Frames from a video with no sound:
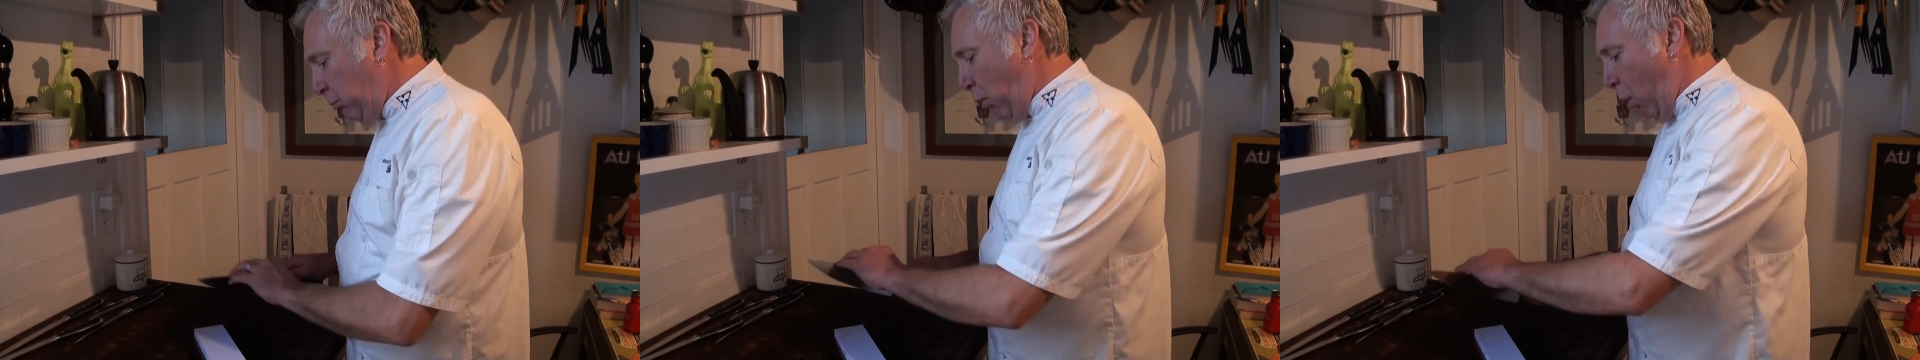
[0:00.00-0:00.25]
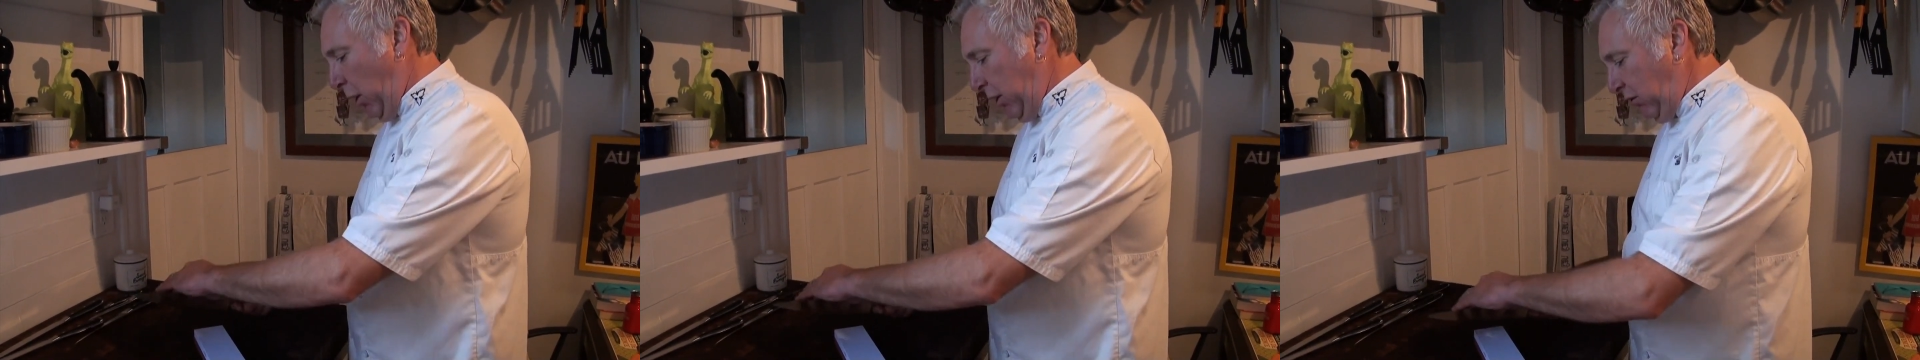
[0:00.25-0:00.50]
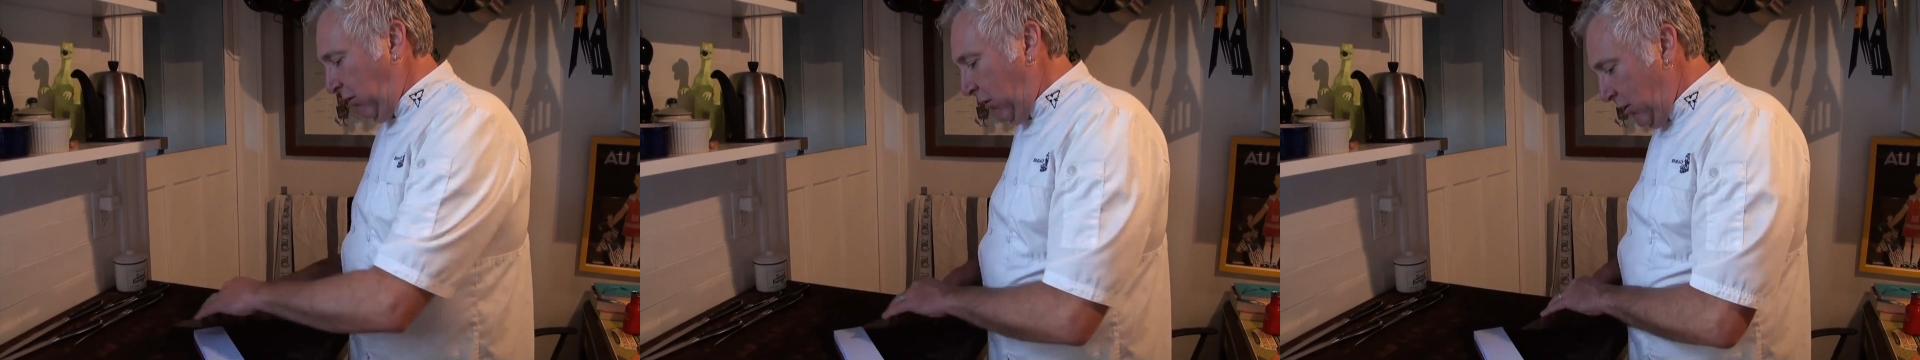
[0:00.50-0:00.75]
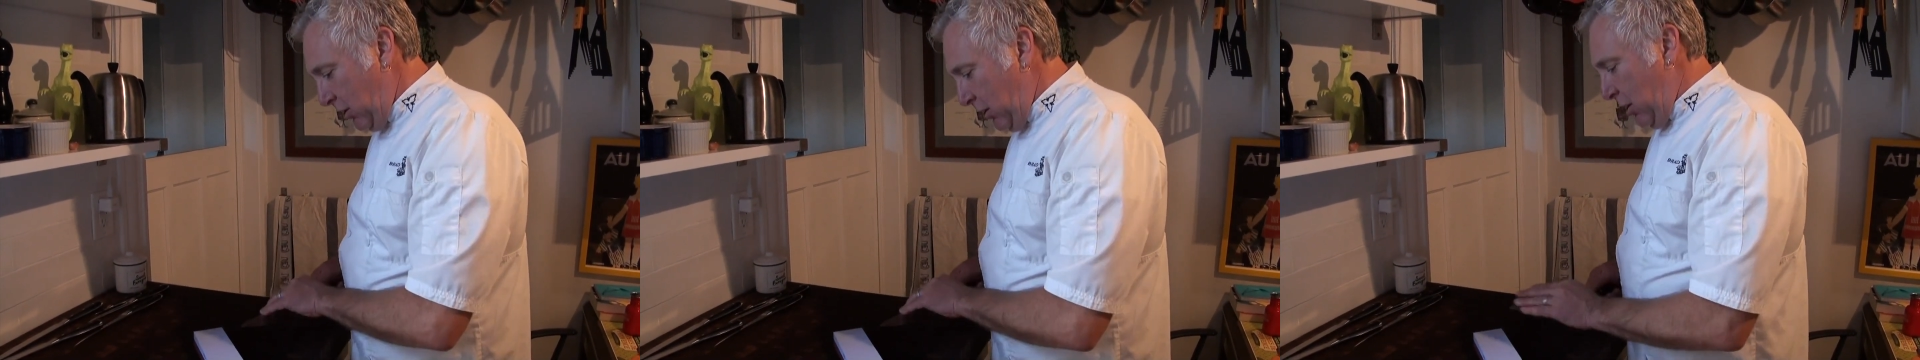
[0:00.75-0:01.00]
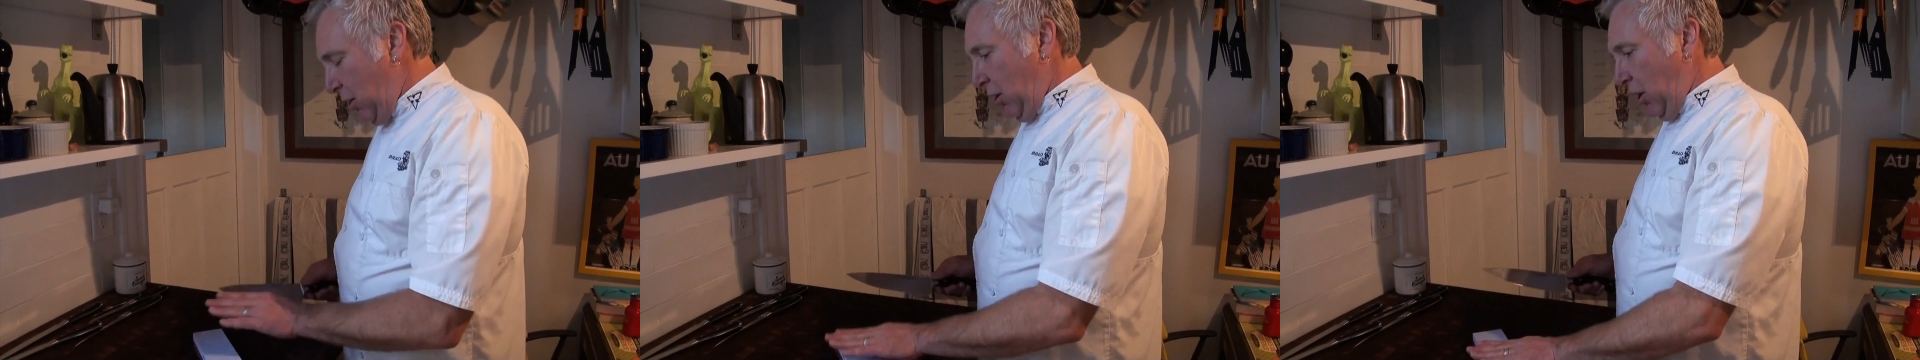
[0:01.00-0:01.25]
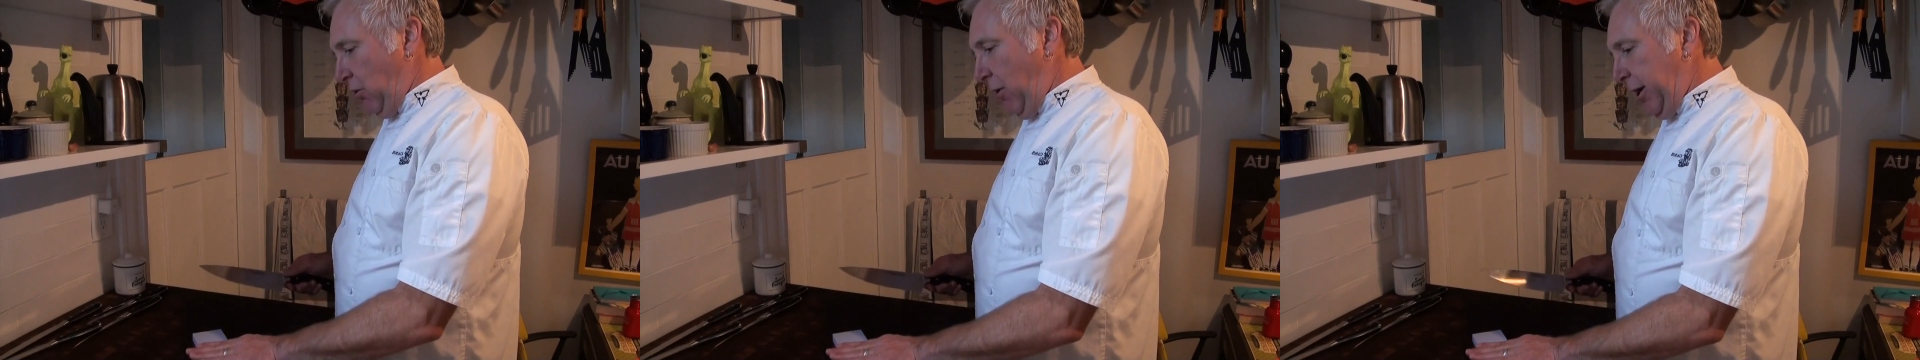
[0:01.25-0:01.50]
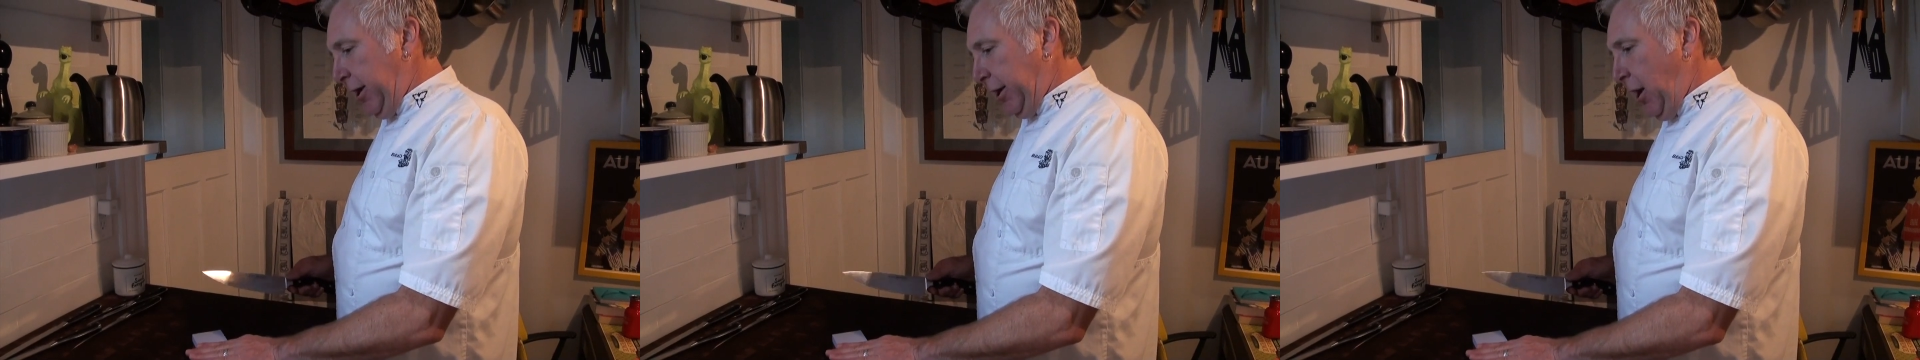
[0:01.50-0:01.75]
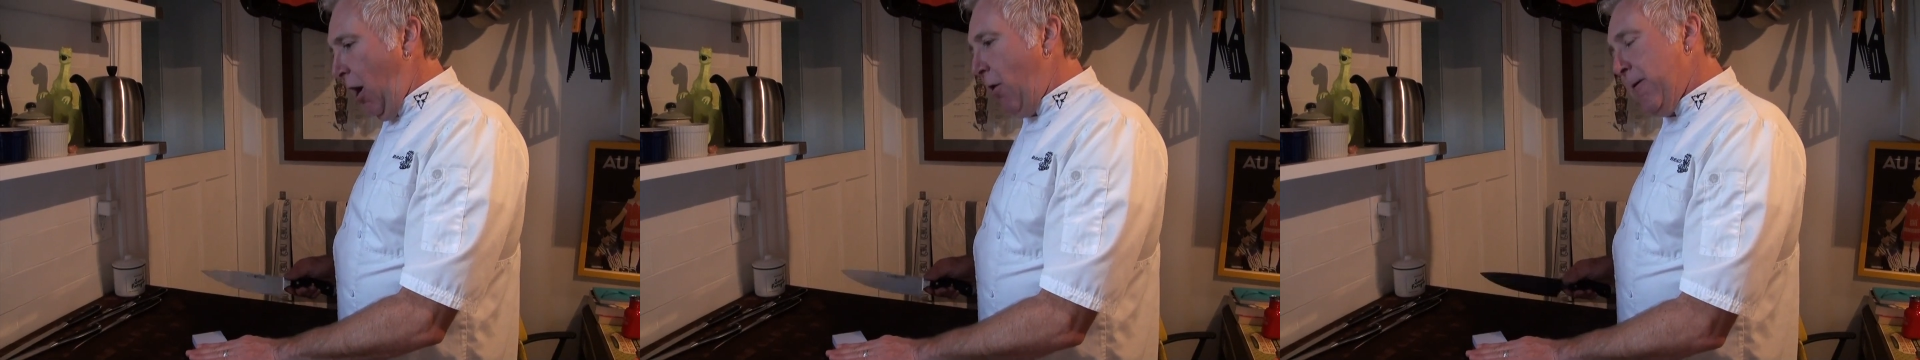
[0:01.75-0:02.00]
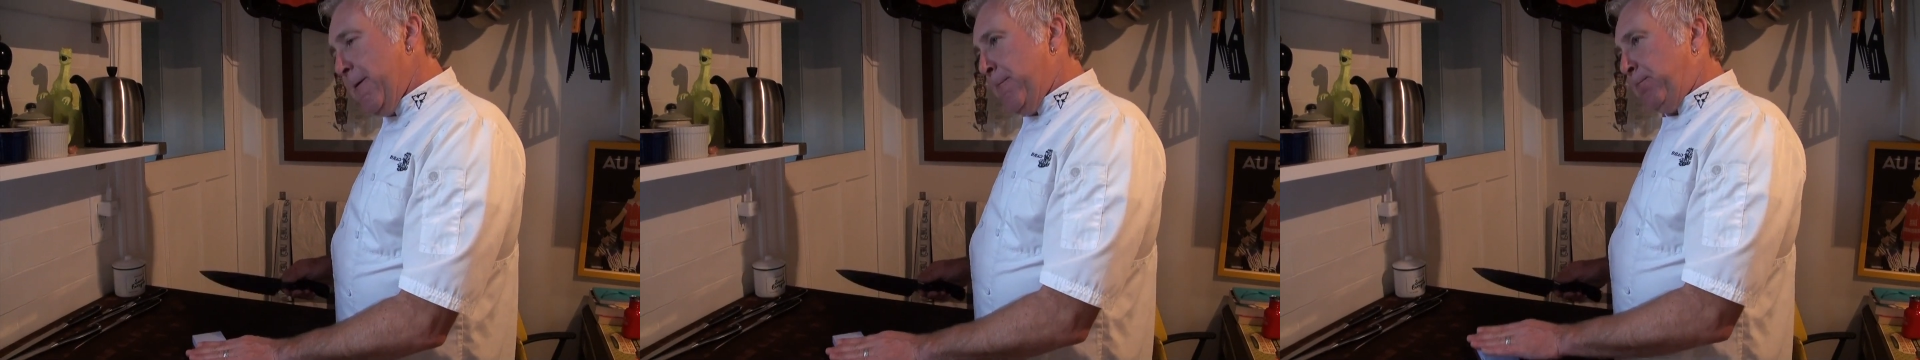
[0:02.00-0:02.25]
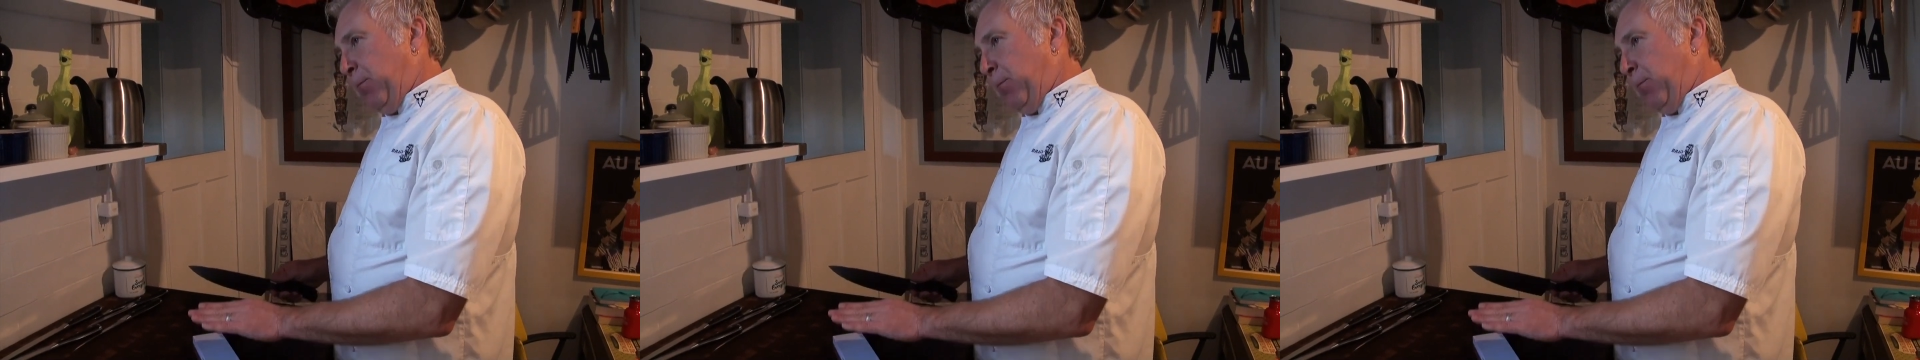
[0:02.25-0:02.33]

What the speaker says: point, and you're ready to go.